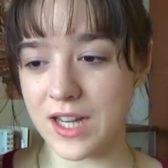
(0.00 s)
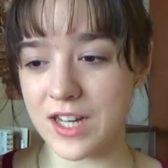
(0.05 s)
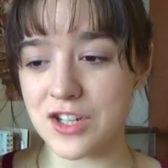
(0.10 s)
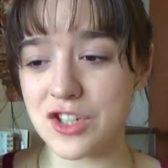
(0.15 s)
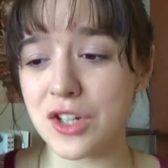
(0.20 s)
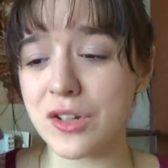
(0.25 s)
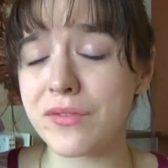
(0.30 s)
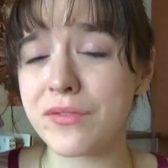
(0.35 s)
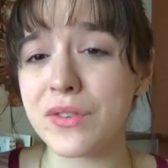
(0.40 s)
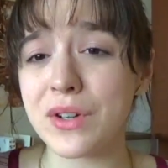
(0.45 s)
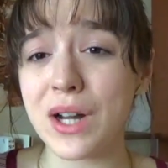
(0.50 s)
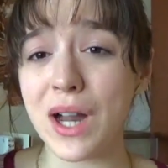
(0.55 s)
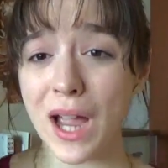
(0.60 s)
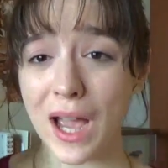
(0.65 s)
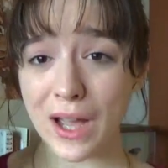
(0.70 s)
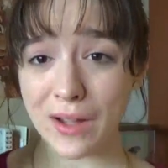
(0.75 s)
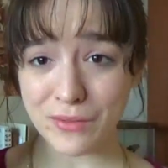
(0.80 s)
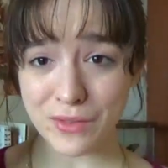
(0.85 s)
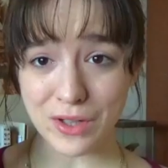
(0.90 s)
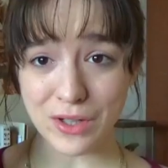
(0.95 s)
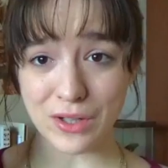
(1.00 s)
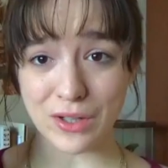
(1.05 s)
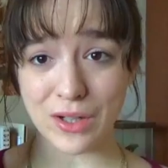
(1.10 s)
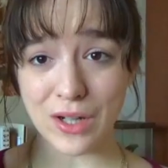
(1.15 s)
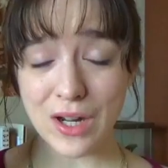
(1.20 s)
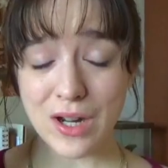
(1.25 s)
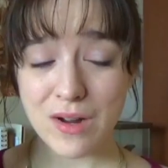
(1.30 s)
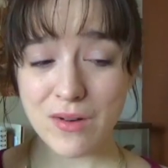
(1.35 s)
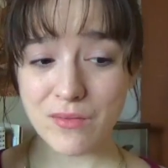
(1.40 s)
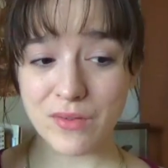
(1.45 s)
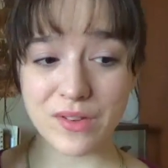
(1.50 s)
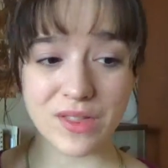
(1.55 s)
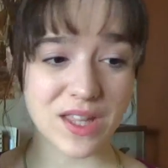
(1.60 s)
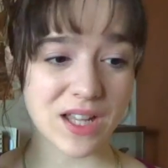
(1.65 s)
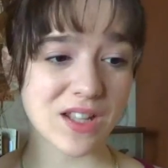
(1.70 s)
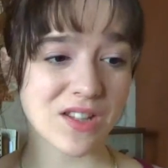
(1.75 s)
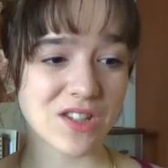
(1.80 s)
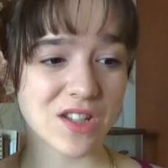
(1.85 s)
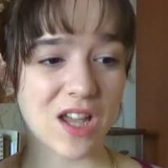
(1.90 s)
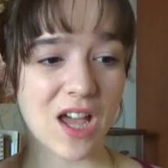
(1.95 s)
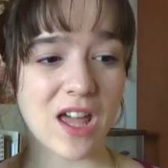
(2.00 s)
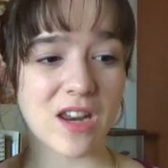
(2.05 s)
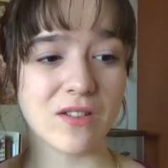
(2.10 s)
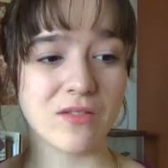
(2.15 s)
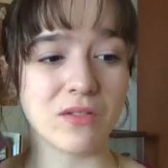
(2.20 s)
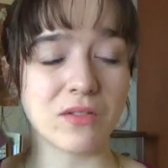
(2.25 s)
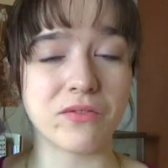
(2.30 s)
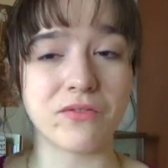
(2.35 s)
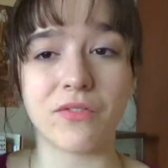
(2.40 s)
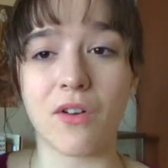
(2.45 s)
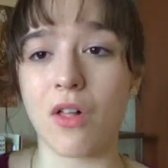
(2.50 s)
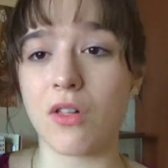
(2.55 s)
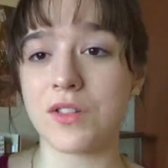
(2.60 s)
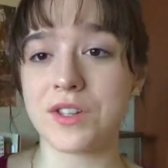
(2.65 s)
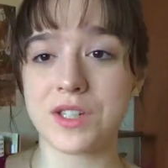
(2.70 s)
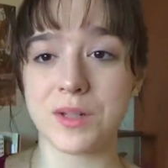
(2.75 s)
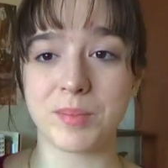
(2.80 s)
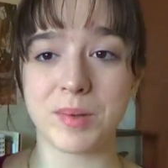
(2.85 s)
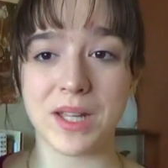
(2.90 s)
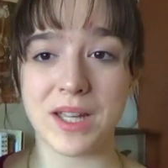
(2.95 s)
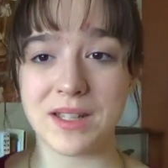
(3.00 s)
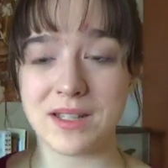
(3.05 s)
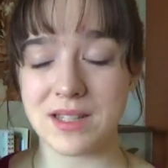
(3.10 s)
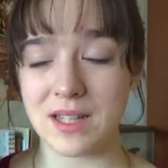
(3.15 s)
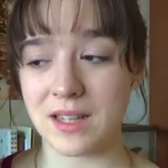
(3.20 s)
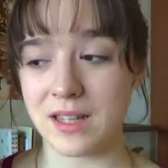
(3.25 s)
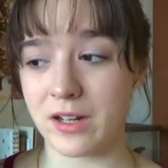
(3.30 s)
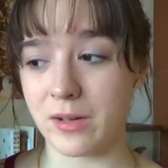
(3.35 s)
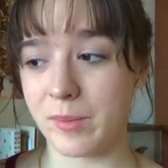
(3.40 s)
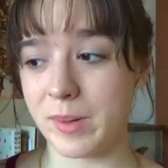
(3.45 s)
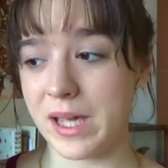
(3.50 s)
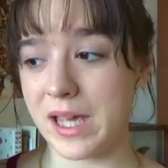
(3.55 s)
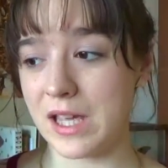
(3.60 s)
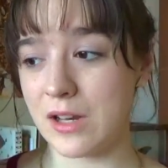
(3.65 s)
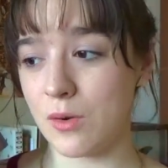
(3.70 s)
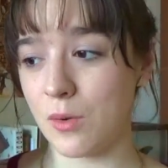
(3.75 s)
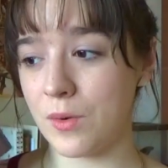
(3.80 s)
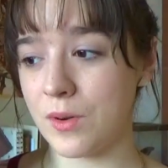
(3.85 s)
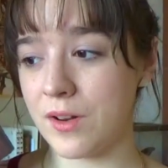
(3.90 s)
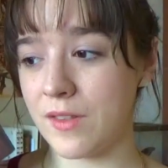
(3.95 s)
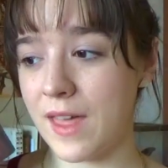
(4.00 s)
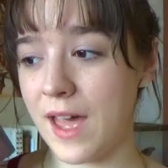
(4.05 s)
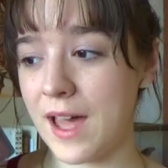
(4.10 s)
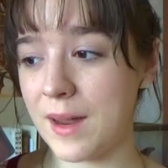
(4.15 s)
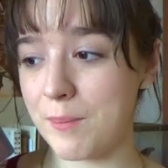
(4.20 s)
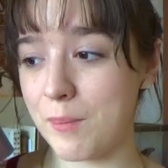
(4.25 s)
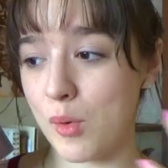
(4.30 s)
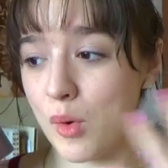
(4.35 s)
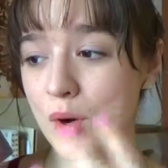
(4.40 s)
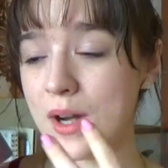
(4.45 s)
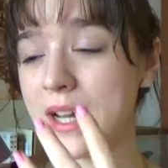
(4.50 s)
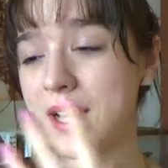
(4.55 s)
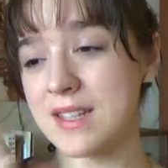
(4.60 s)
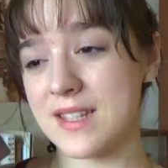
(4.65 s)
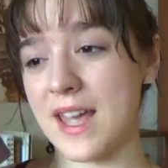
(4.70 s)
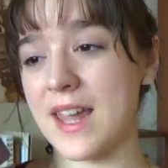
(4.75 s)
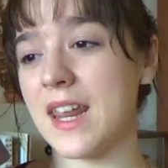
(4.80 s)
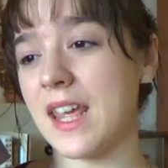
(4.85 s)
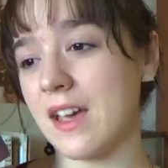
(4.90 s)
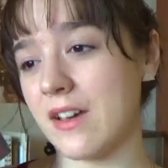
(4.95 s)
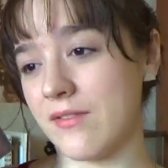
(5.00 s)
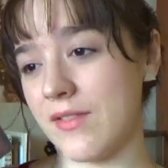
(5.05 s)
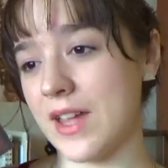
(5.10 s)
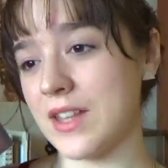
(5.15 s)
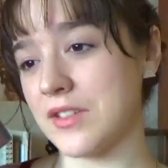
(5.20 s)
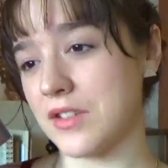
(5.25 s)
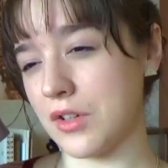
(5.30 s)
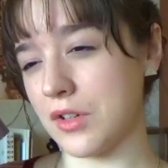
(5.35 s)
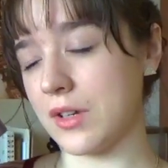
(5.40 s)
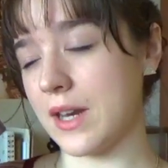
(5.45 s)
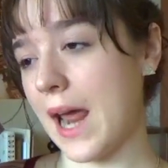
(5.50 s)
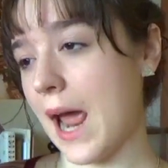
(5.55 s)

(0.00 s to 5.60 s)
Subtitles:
And it took forever for things to kind of fall into place a little bit in order that more exciting events could